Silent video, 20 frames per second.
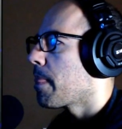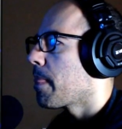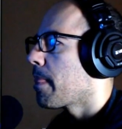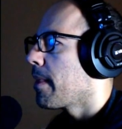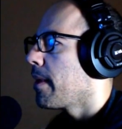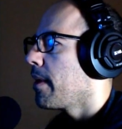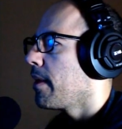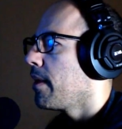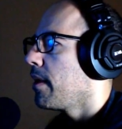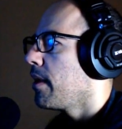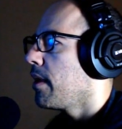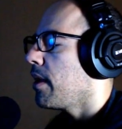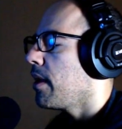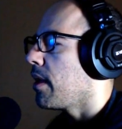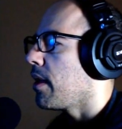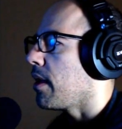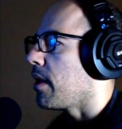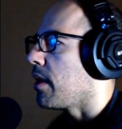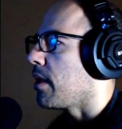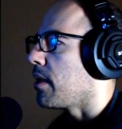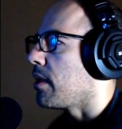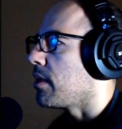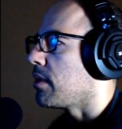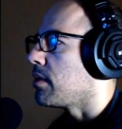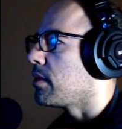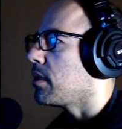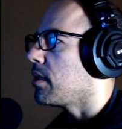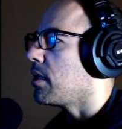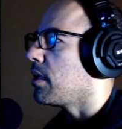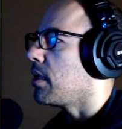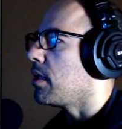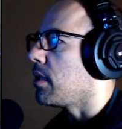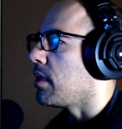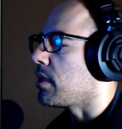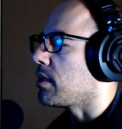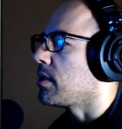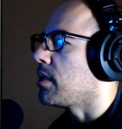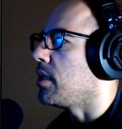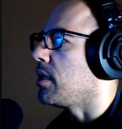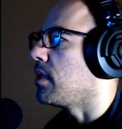And let's
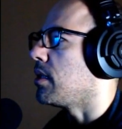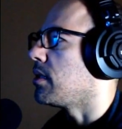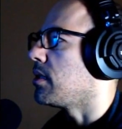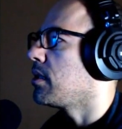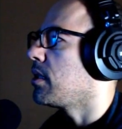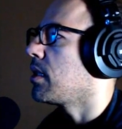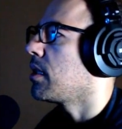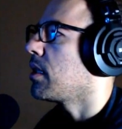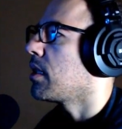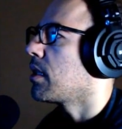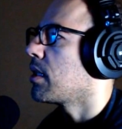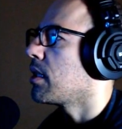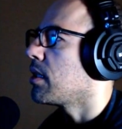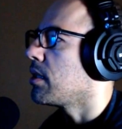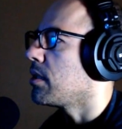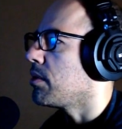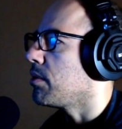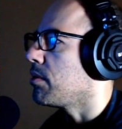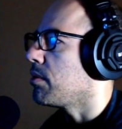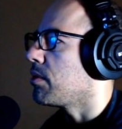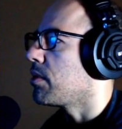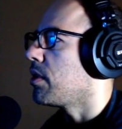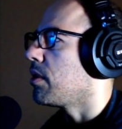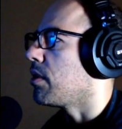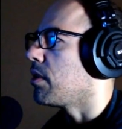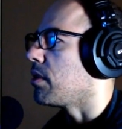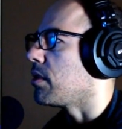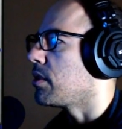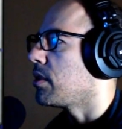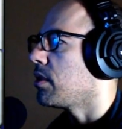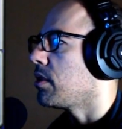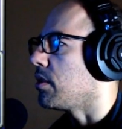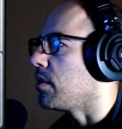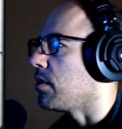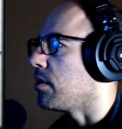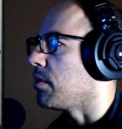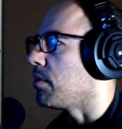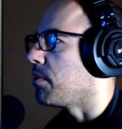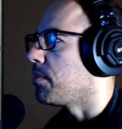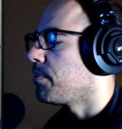see, Lesica can do Cure 2.
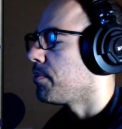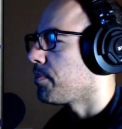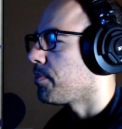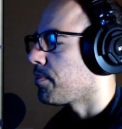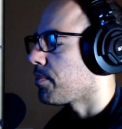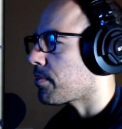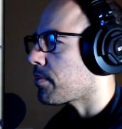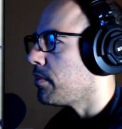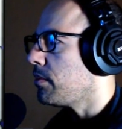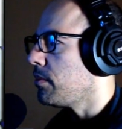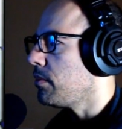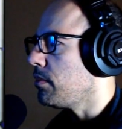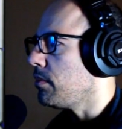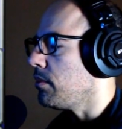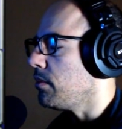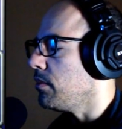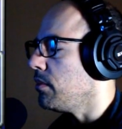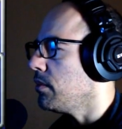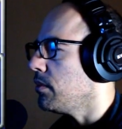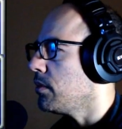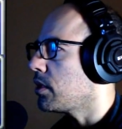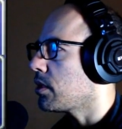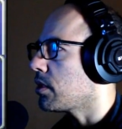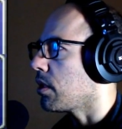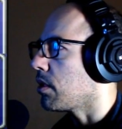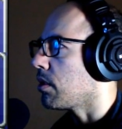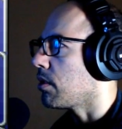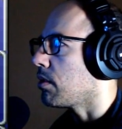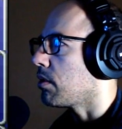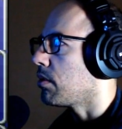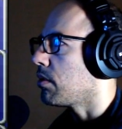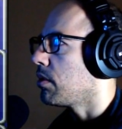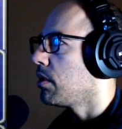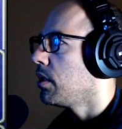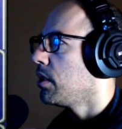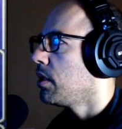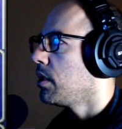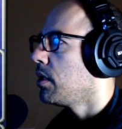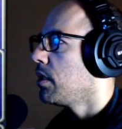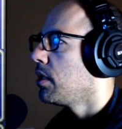So
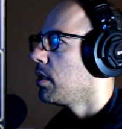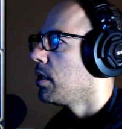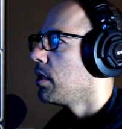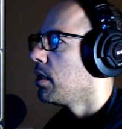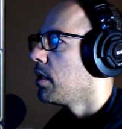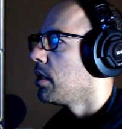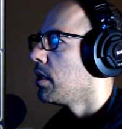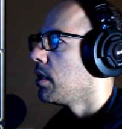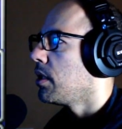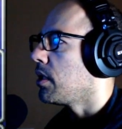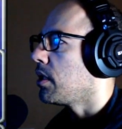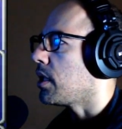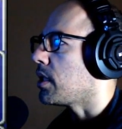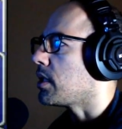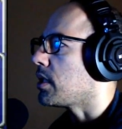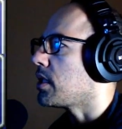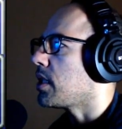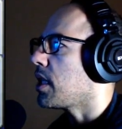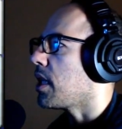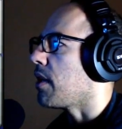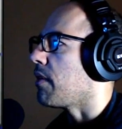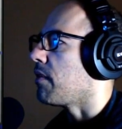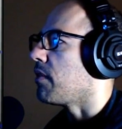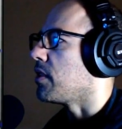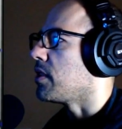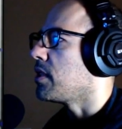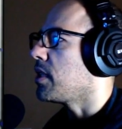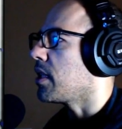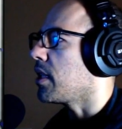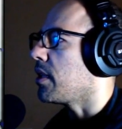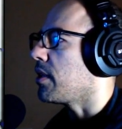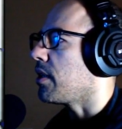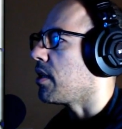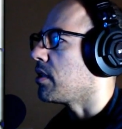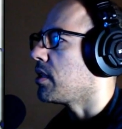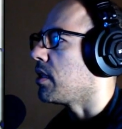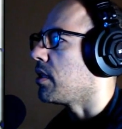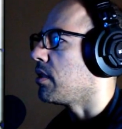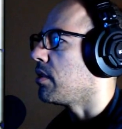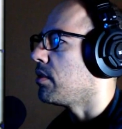let's have Lesica in there to do
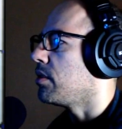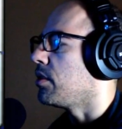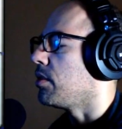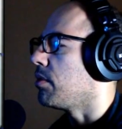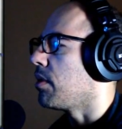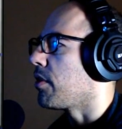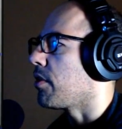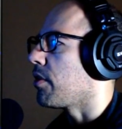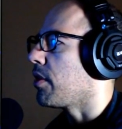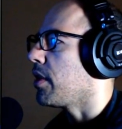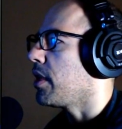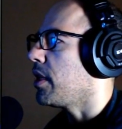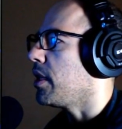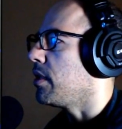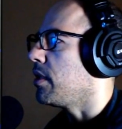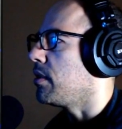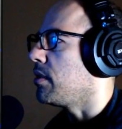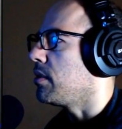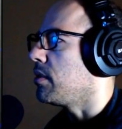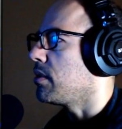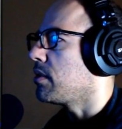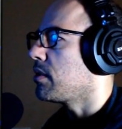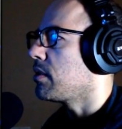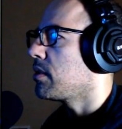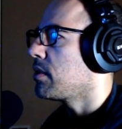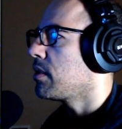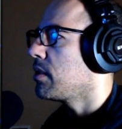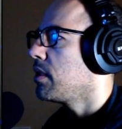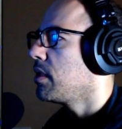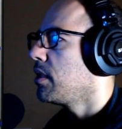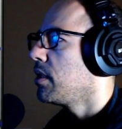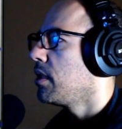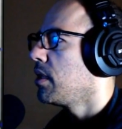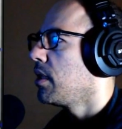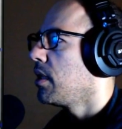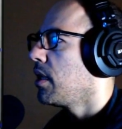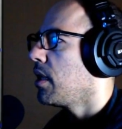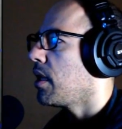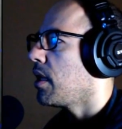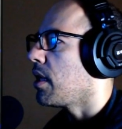other heals. And then
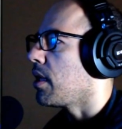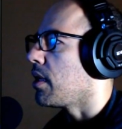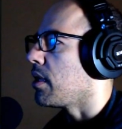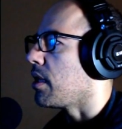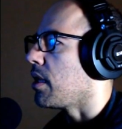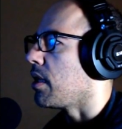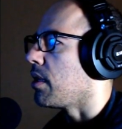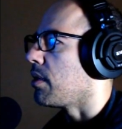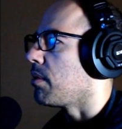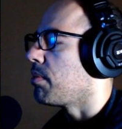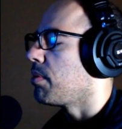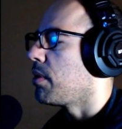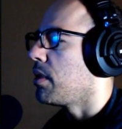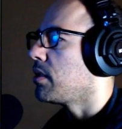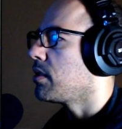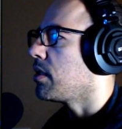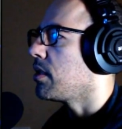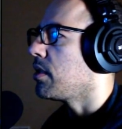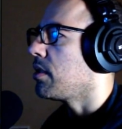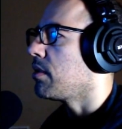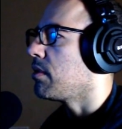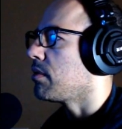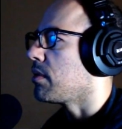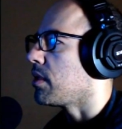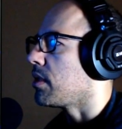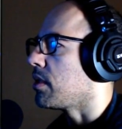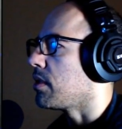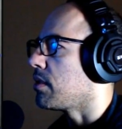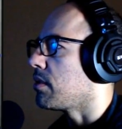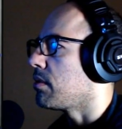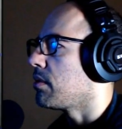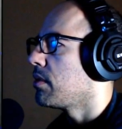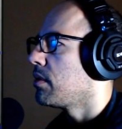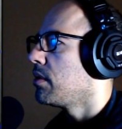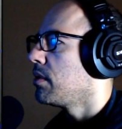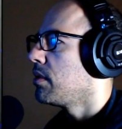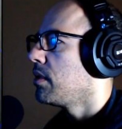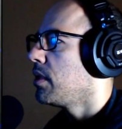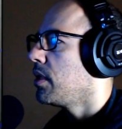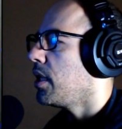Paulzo, no.
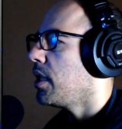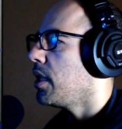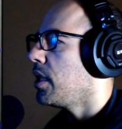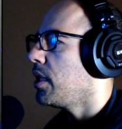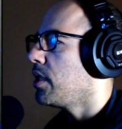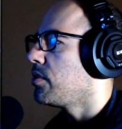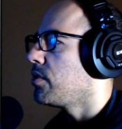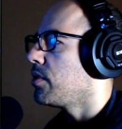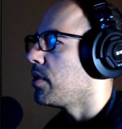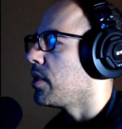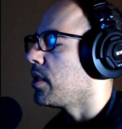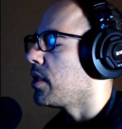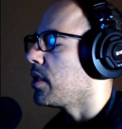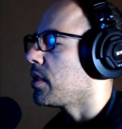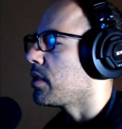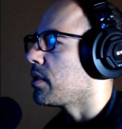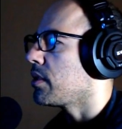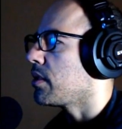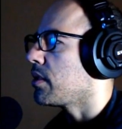Adrian, no.